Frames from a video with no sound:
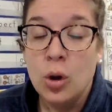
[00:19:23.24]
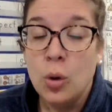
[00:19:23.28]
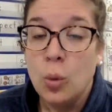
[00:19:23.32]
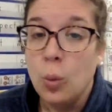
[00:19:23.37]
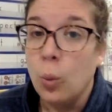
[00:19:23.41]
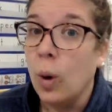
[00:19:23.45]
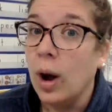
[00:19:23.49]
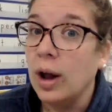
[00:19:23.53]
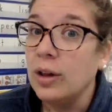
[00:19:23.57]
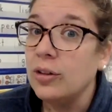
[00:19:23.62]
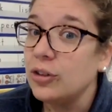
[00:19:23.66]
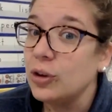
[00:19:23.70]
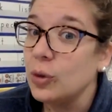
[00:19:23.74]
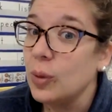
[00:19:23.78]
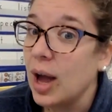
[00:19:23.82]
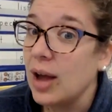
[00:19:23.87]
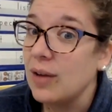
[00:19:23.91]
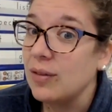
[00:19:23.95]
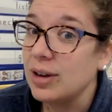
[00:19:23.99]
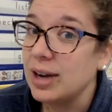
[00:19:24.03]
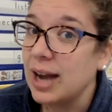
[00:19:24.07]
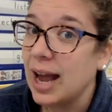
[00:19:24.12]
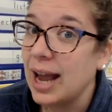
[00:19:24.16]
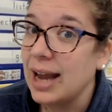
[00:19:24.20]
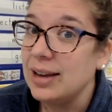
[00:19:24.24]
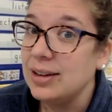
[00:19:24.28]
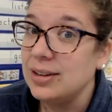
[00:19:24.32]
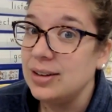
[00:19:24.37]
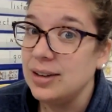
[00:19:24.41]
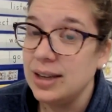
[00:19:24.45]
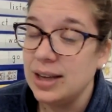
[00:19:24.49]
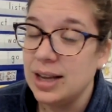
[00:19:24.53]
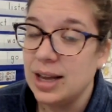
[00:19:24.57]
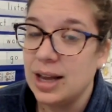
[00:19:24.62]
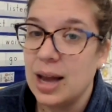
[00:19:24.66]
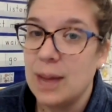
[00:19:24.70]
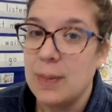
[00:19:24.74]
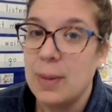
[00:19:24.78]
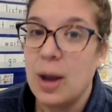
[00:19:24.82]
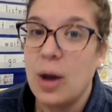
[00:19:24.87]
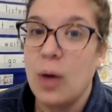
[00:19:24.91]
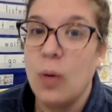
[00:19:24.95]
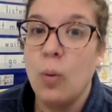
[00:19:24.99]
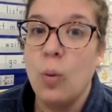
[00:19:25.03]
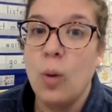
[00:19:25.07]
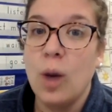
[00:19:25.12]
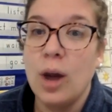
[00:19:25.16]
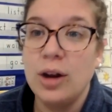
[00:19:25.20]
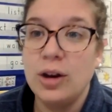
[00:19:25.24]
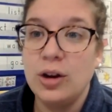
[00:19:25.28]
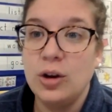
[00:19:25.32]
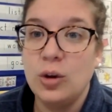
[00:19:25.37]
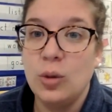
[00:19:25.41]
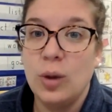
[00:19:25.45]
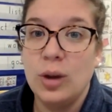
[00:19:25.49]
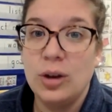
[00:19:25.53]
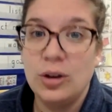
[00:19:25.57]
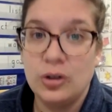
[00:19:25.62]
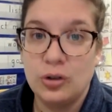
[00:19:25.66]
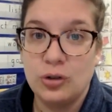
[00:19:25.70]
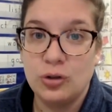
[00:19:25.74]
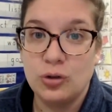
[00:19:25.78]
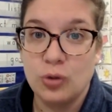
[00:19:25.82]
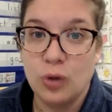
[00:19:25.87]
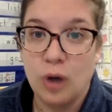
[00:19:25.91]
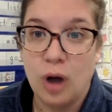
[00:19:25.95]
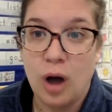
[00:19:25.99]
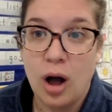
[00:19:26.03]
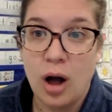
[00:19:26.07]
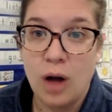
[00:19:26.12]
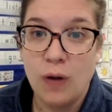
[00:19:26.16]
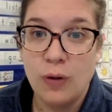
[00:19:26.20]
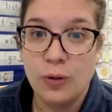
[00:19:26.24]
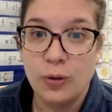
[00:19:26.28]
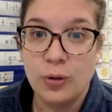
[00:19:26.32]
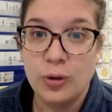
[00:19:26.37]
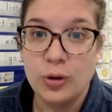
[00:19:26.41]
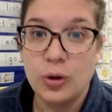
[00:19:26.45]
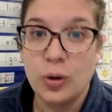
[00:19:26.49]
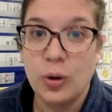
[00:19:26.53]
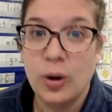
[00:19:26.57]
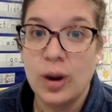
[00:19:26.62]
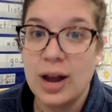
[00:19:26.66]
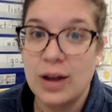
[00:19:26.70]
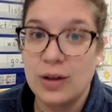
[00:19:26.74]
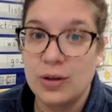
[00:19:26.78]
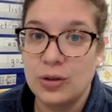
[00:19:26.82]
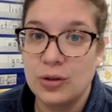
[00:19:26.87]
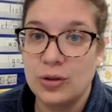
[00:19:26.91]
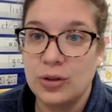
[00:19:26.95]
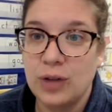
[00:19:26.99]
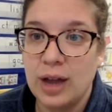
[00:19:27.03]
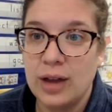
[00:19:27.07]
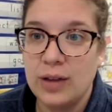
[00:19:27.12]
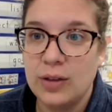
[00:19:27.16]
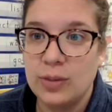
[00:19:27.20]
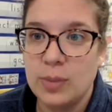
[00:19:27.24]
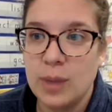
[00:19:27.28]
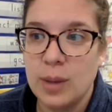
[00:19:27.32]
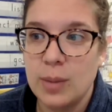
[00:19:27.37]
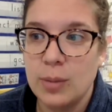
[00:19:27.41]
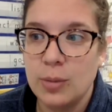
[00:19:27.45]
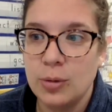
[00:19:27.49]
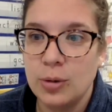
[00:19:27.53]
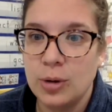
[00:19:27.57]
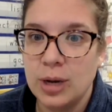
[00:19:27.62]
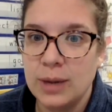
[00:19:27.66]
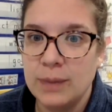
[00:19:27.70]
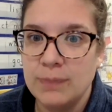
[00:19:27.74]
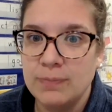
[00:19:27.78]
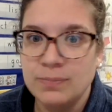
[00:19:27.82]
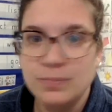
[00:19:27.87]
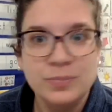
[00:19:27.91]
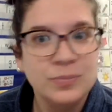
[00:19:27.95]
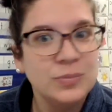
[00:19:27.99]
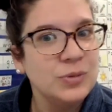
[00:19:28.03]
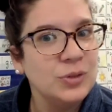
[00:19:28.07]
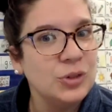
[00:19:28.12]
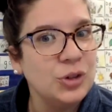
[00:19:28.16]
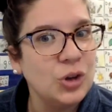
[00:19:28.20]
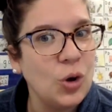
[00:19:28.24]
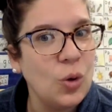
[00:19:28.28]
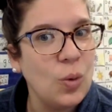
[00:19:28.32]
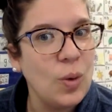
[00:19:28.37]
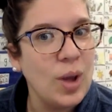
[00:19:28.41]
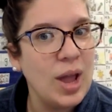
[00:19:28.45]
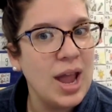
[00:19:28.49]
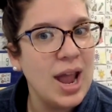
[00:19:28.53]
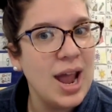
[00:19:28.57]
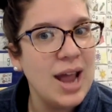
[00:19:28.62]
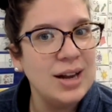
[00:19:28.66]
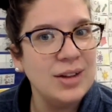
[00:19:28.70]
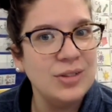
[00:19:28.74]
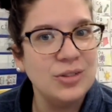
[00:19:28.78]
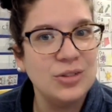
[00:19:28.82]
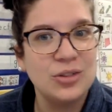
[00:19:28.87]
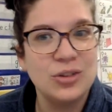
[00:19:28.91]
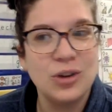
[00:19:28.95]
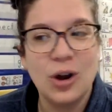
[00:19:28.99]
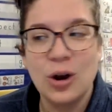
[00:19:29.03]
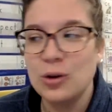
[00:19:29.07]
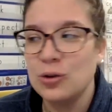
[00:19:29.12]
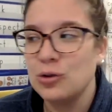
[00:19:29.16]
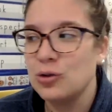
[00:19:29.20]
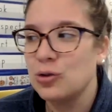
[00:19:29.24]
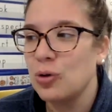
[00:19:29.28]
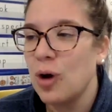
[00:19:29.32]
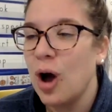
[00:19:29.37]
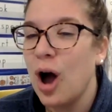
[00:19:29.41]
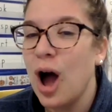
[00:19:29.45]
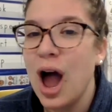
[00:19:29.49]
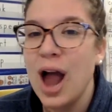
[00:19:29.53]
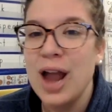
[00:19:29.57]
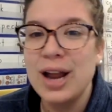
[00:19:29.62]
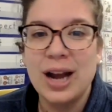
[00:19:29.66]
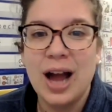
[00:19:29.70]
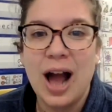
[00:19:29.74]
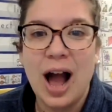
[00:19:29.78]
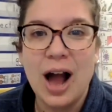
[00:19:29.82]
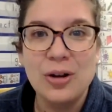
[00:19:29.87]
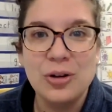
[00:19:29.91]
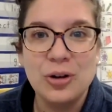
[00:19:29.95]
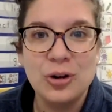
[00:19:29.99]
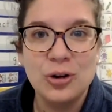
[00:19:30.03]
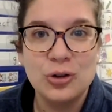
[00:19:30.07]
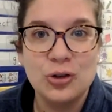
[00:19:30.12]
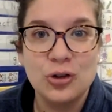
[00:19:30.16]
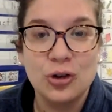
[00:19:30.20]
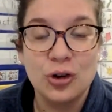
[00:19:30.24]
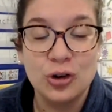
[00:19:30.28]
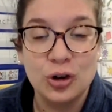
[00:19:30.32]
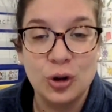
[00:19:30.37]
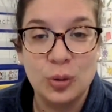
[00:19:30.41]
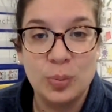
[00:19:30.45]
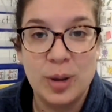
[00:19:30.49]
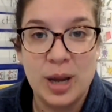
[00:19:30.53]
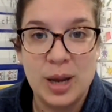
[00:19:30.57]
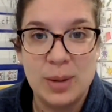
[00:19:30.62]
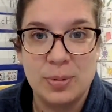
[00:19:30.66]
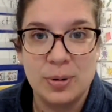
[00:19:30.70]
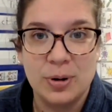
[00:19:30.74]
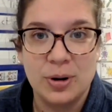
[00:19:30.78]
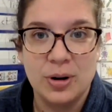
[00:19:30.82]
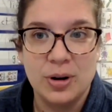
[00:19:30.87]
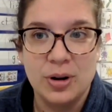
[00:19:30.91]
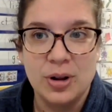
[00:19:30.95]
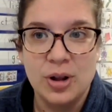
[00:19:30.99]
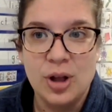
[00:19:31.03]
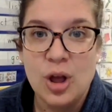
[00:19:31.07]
Once you have an idea about what you want to draw for your exercise memory, go ahead and start drawing on your journal paper.